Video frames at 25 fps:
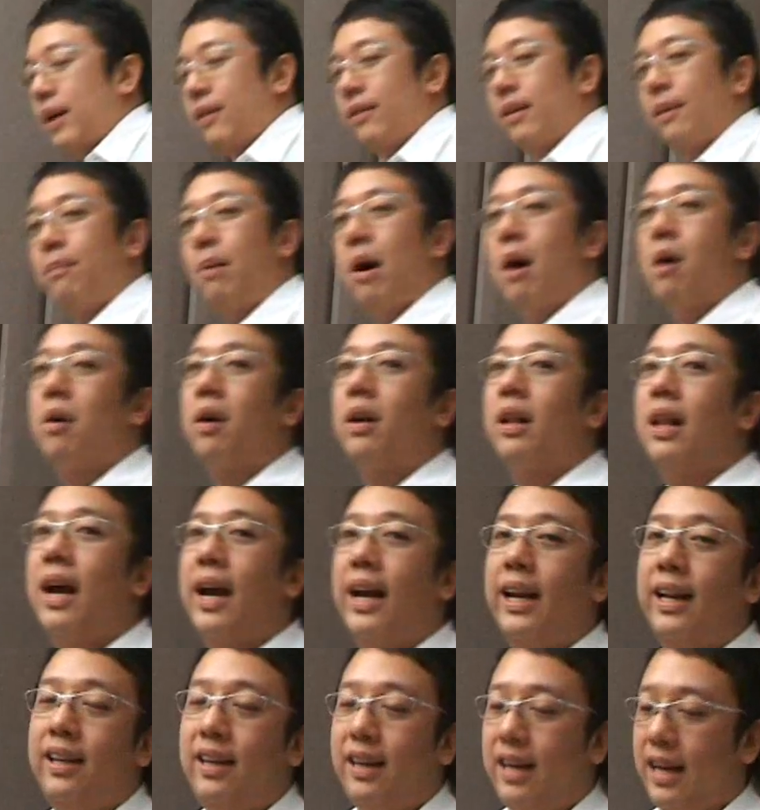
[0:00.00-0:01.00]
we have the
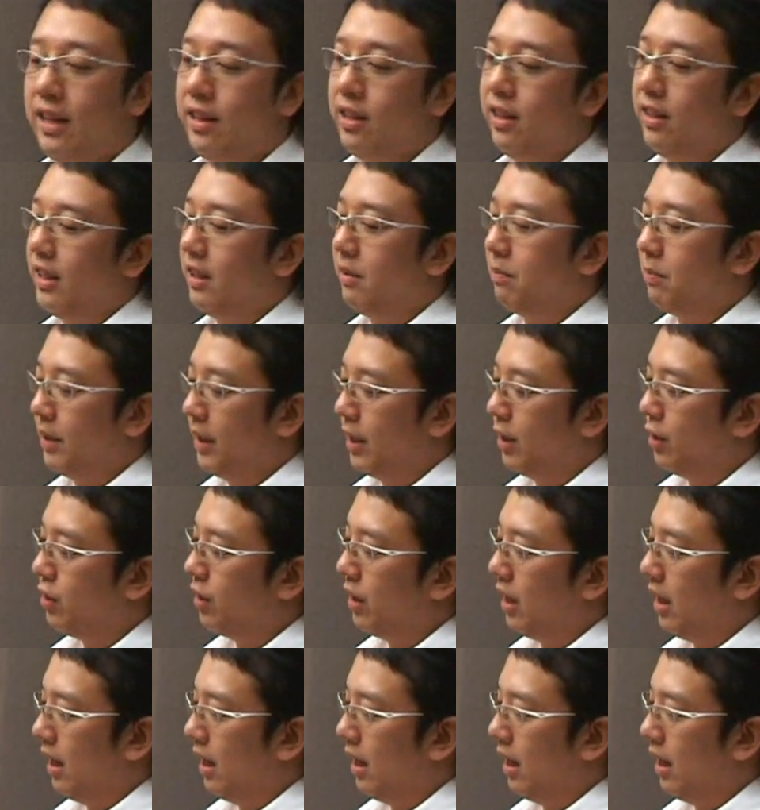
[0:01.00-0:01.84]
Powerline Ethernet bridge,